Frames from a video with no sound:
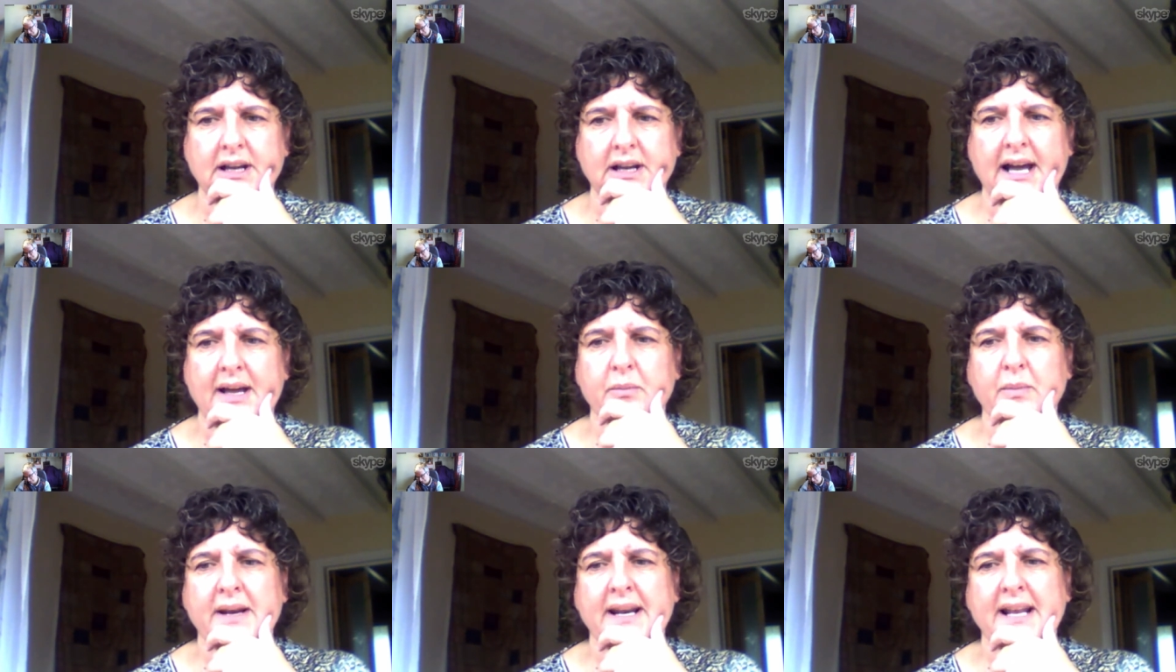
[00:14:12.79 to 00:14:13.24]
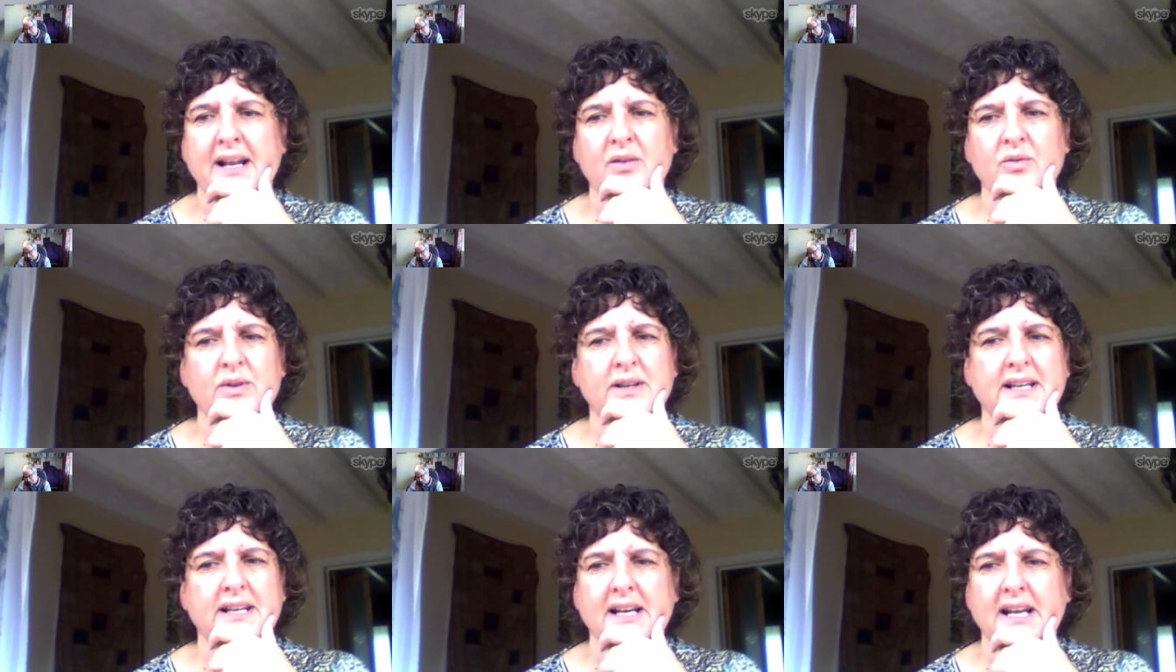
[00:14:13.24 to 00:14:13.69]
And when I
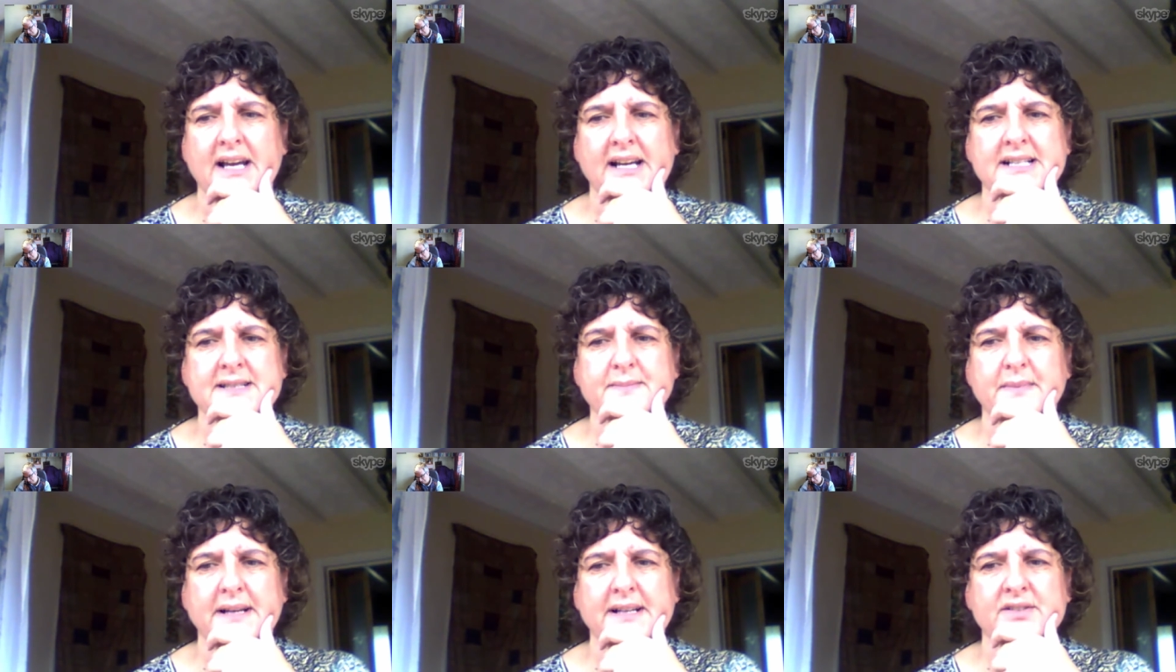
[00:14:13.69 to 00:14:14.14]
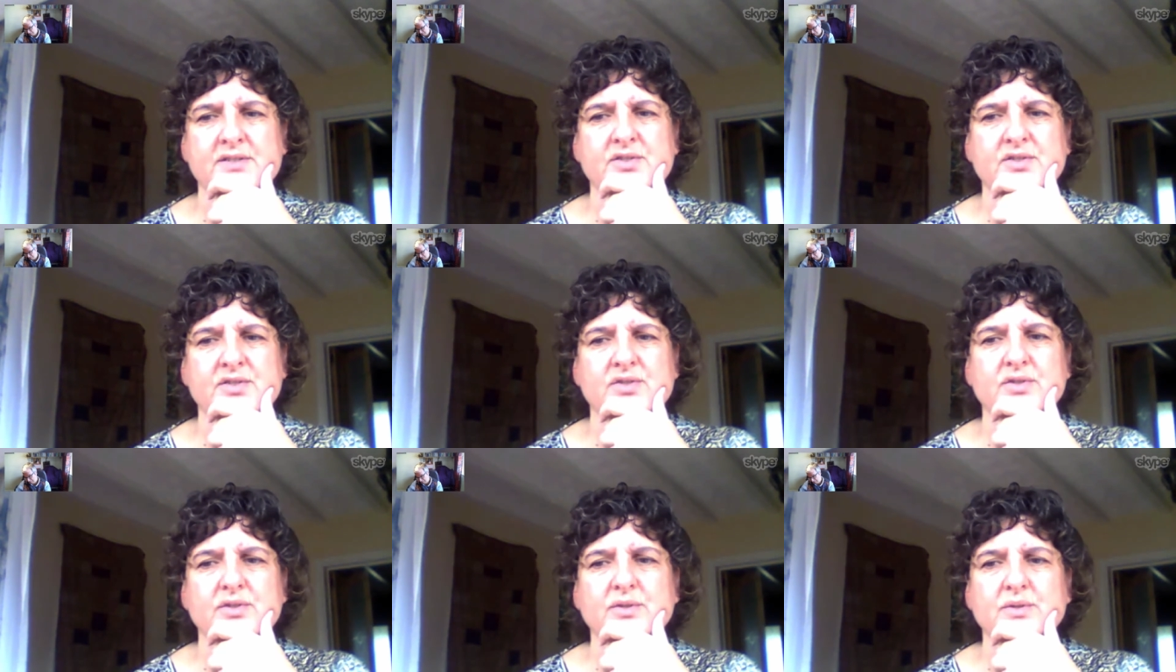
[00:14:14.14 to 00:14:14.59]
realize my
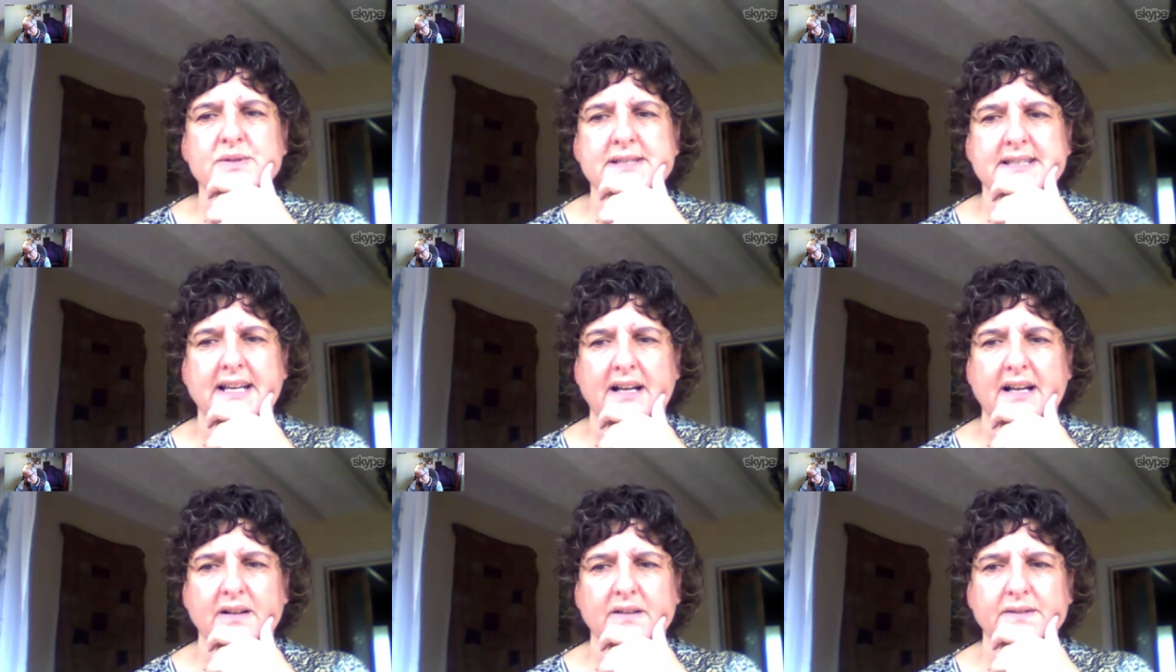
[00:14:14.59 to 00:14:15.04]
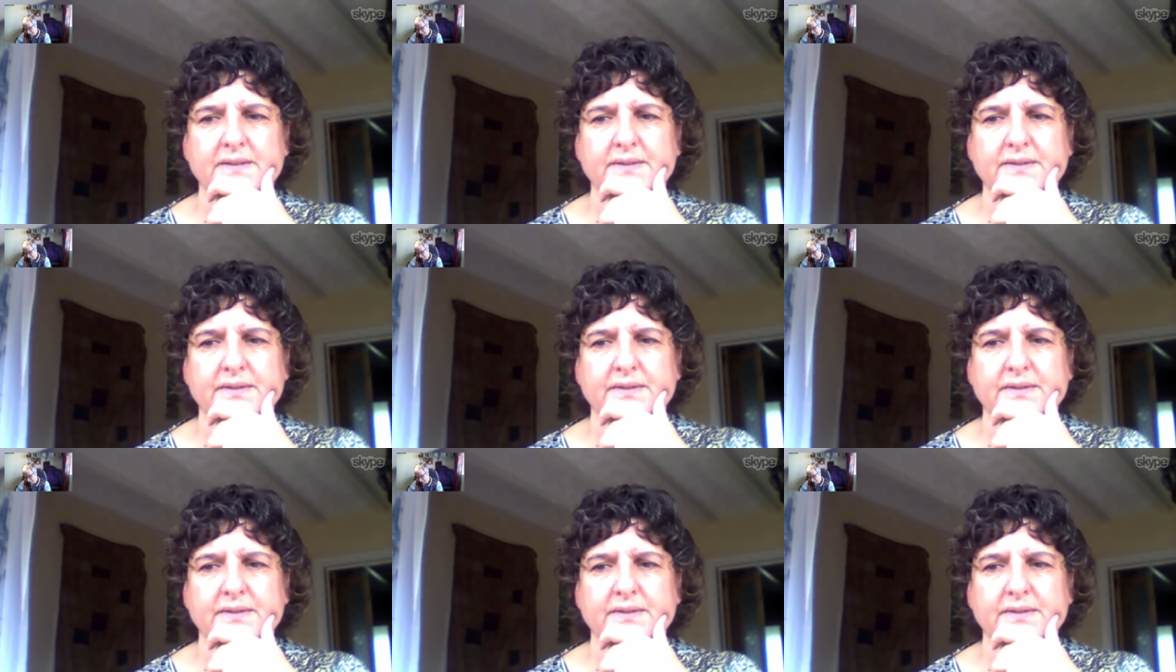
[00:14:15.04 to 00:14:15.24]
true self